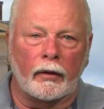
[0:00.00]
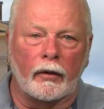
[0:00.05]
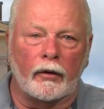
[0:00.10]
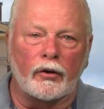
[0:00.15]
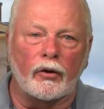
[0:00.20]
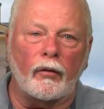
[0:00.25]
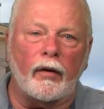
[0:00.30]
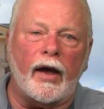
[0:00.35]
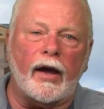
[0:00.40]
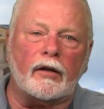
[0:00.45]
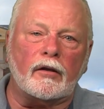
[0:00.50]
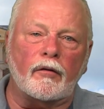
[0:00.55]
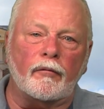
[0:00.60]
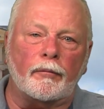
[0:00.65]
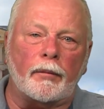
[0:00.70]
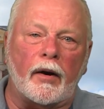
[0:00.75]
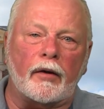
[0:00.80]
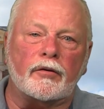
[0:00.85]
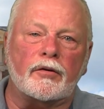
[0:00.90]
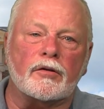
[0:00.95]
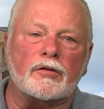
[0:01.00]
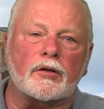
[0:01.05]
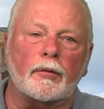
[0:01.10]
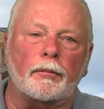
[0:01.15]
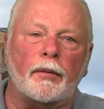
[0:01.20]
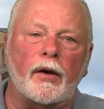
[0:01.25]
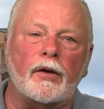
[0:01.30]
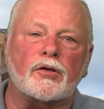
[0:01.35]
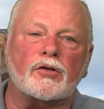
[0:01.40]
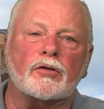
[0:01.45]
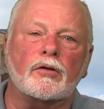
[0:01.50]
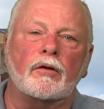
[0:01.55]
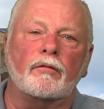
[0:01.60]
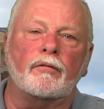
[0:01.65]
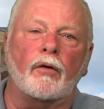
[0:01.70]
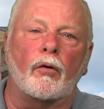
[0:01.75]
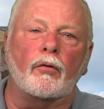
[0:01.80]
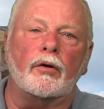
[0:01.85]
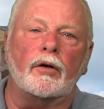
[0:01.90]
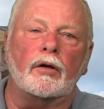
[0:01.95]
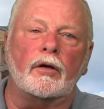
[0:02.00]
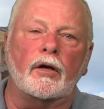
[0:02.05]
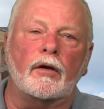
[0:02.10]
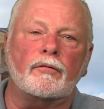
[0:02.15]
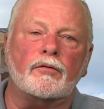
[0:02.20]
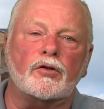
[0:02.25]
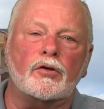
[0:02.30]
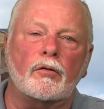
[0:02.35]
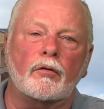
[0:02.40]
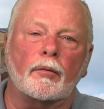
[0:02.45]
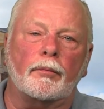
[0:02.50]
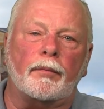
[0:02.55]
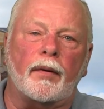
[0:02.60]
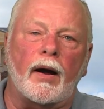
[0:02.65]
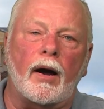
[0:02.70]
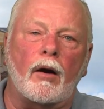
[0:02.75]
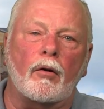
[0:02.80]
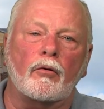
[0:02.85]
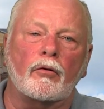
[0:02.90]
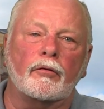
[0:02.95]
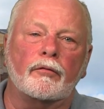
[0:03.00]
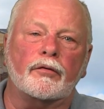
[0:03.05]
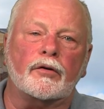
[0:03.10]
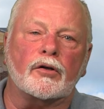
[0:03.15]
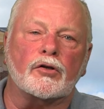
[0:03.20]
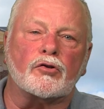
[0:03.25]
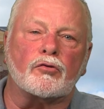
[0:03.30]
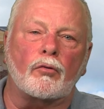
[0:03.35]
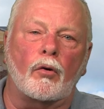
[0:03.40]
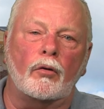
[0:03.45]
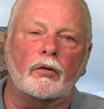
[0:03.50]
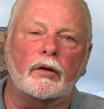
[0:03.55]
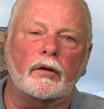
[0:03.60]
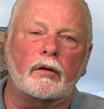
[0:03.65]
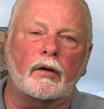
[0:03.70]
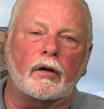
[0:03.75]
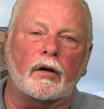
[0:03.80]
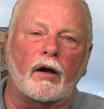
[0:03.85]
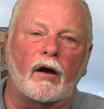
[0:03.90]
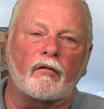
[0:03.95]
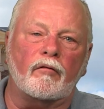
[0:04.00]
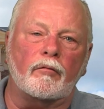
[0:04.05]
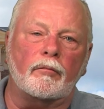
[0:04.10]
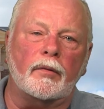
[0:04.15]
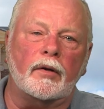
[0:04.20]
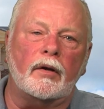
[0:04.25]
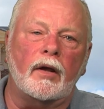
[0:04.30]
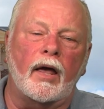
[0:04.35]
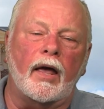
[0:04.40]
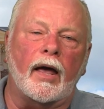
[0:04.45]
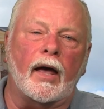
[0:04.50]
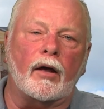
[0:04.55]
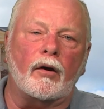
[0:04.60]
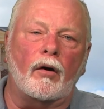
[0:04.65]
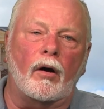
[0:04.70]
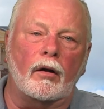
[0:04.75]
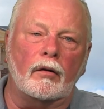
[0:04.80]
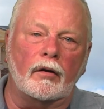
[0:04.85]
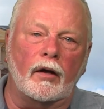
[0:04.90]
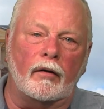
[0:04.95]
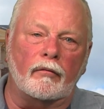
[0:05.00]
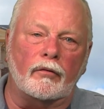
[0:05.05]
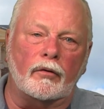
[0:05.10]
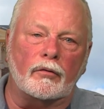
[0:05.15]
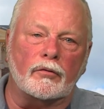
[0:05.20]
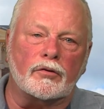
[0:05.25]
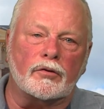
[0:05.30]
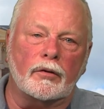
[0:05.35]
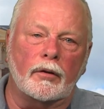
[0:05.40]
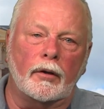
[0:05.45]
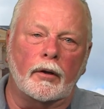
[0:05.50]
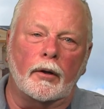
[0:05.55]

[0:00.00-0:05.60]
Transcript: Your active participation in voting gives you the power of controlling the government at all levels,